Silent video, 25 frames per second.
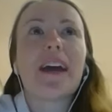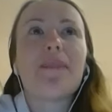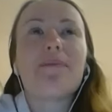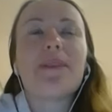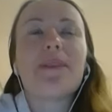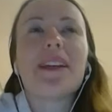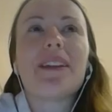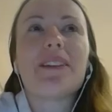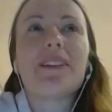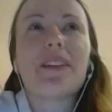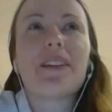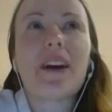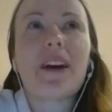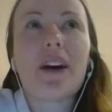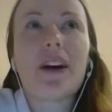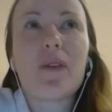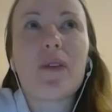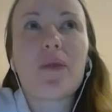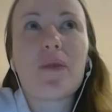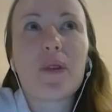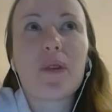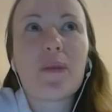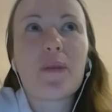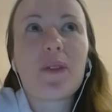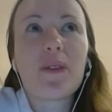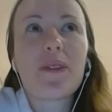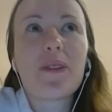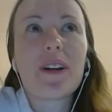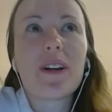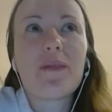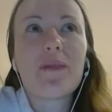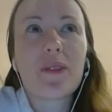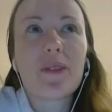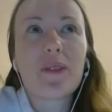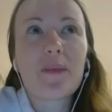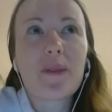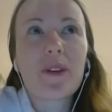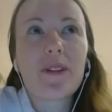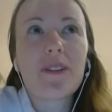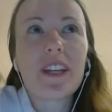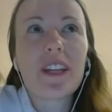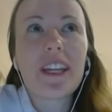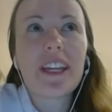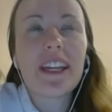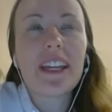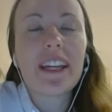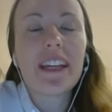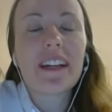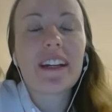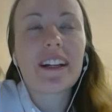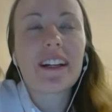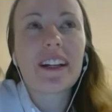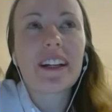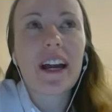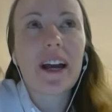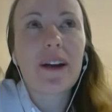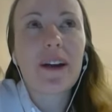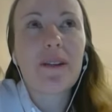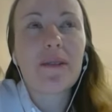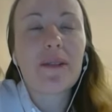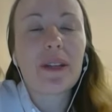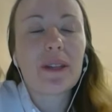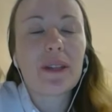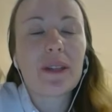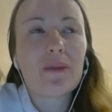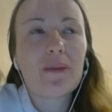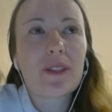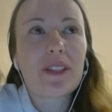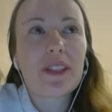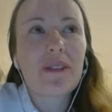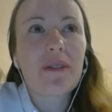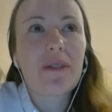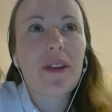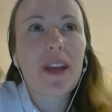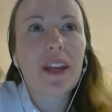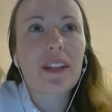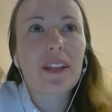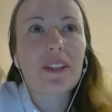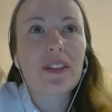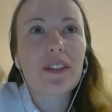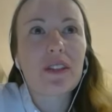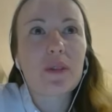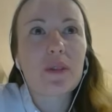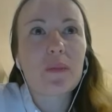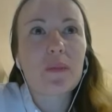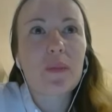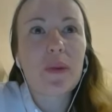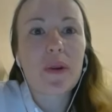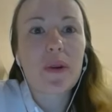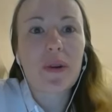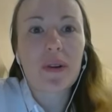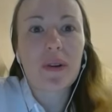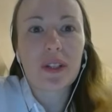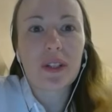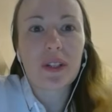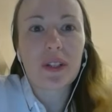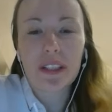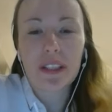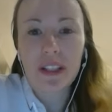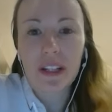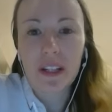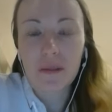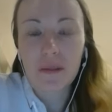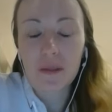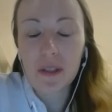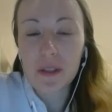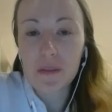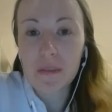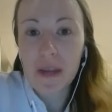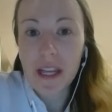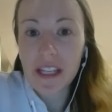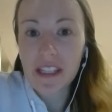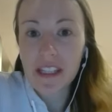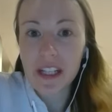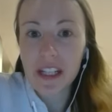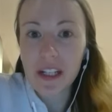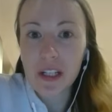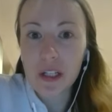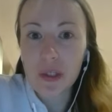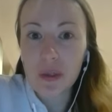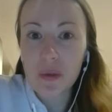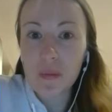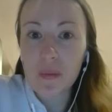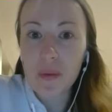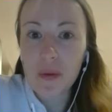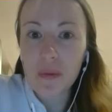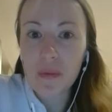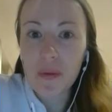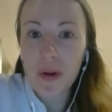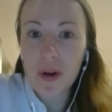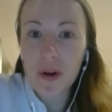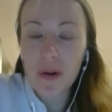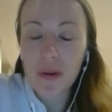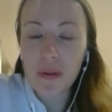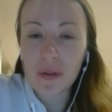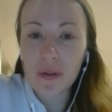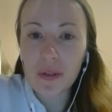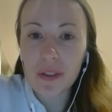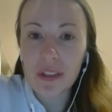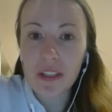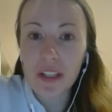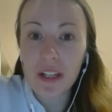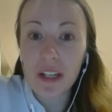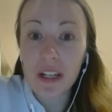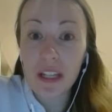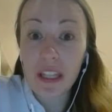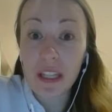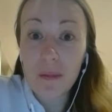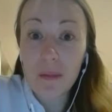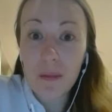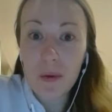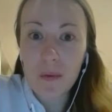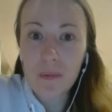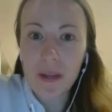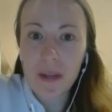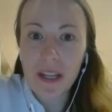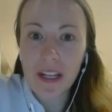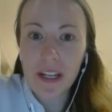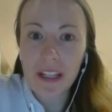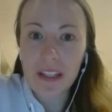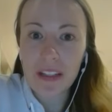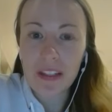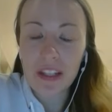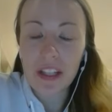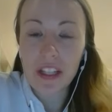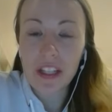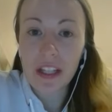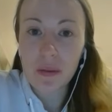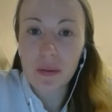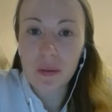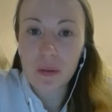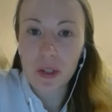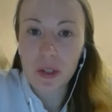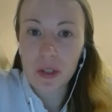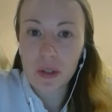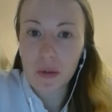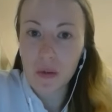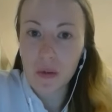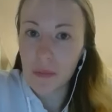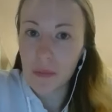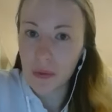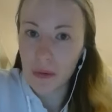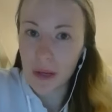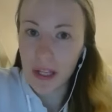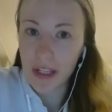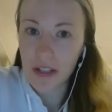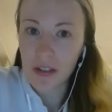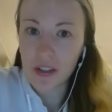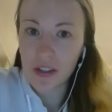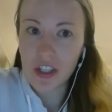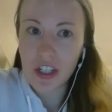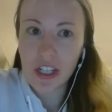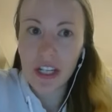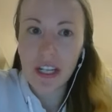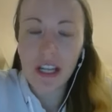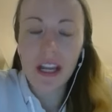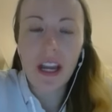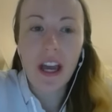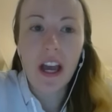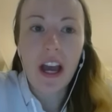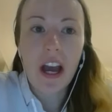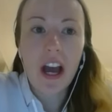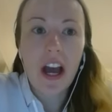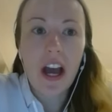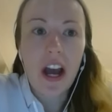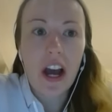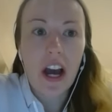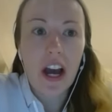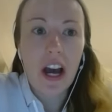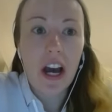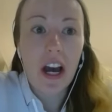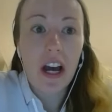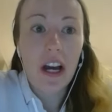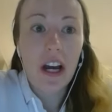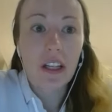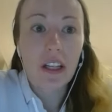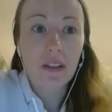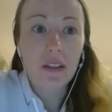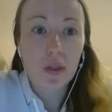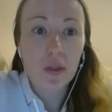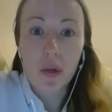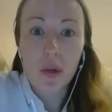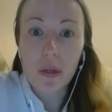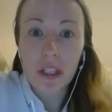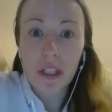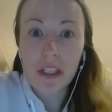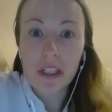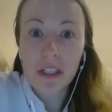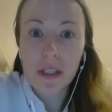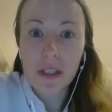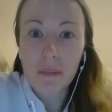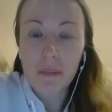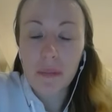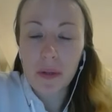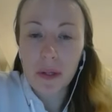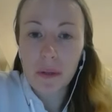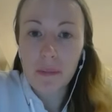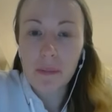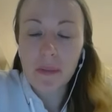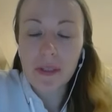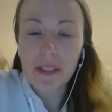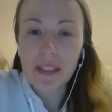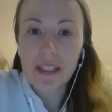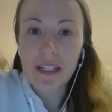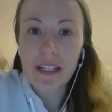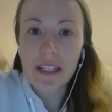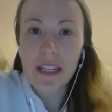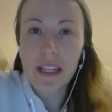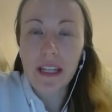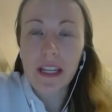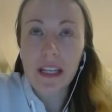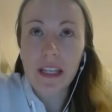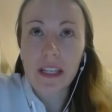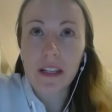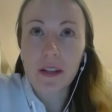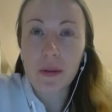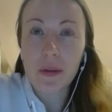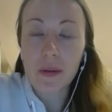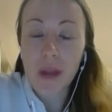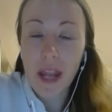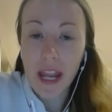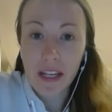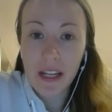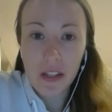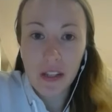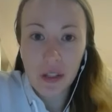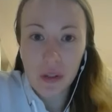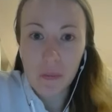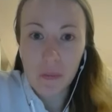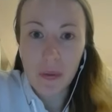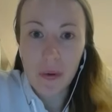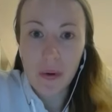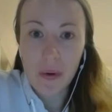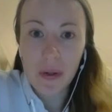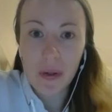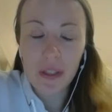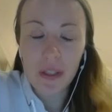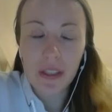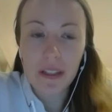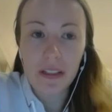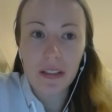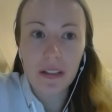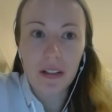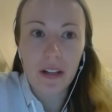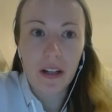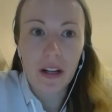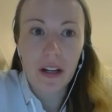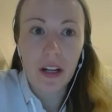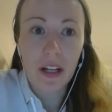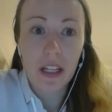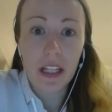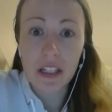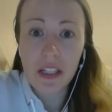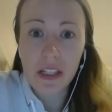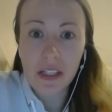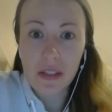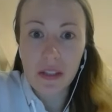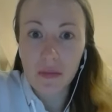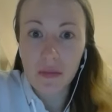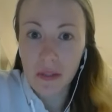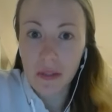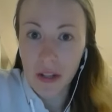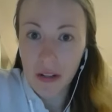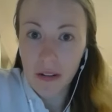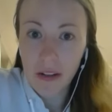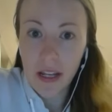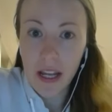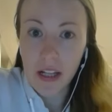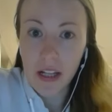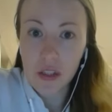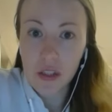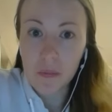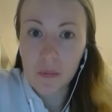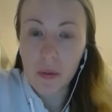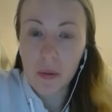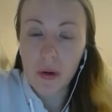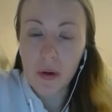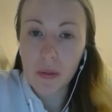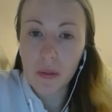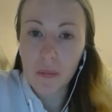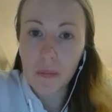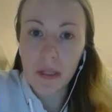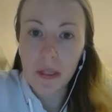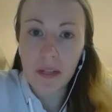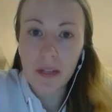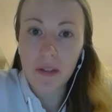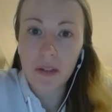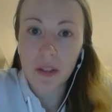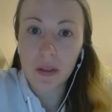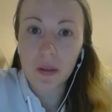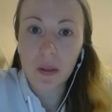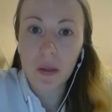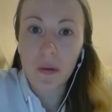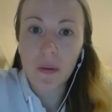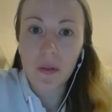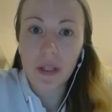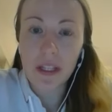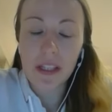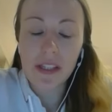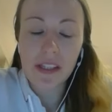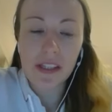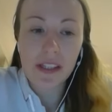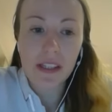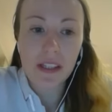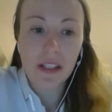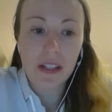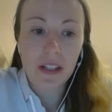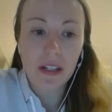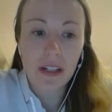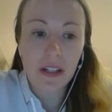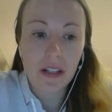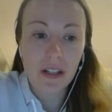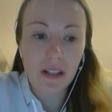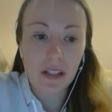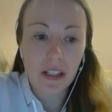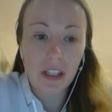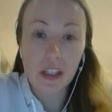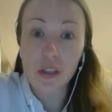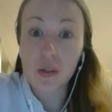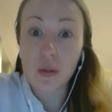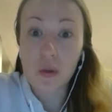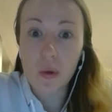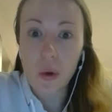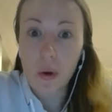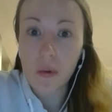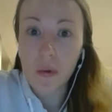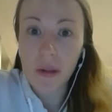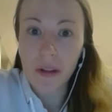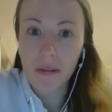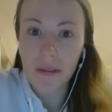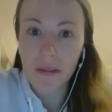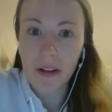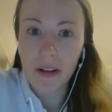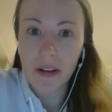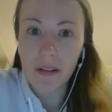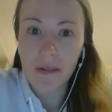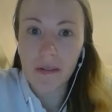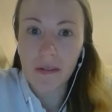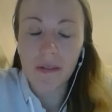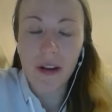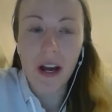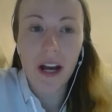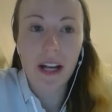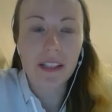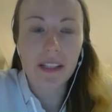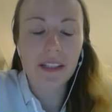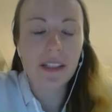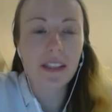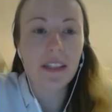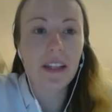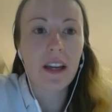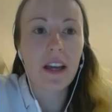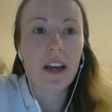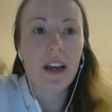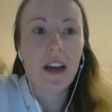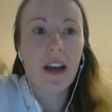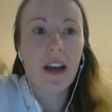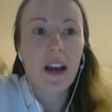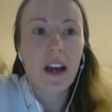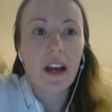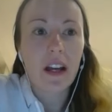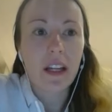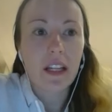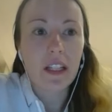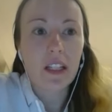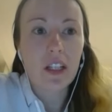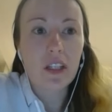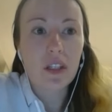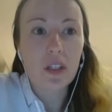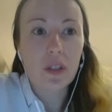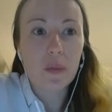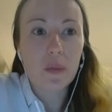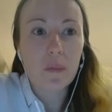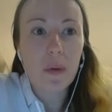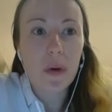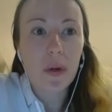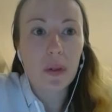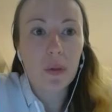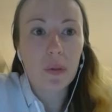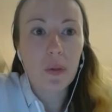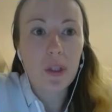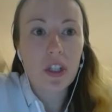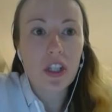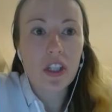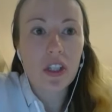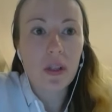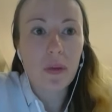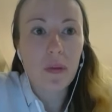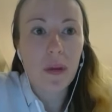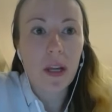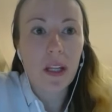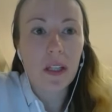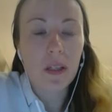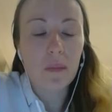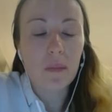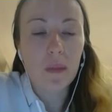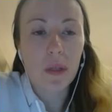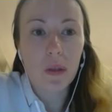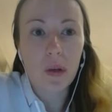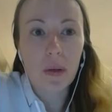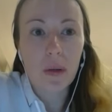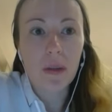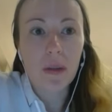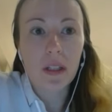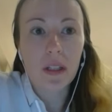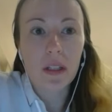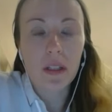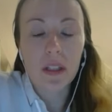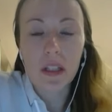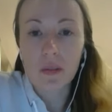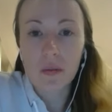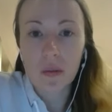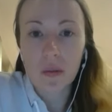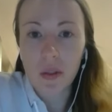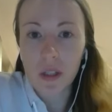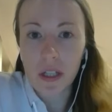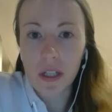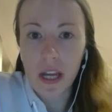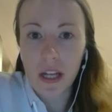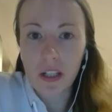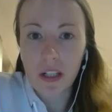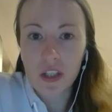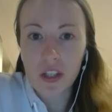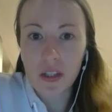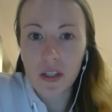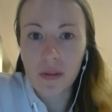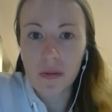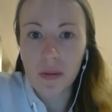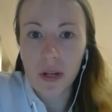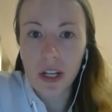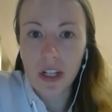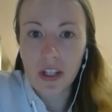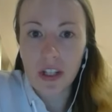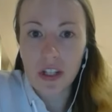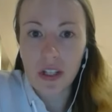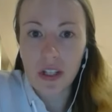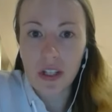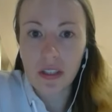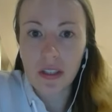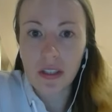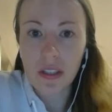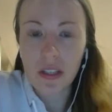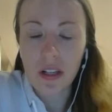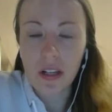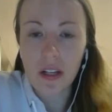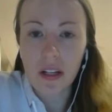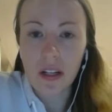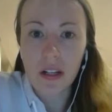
I mean, Formula E, how it was created as a sport, was basically to promote e-mobility and renewable energy. So it is a purposely created sport. It is a very young sport, but even though it's growing very fast, it is a sport which is created predominantly for the young generation,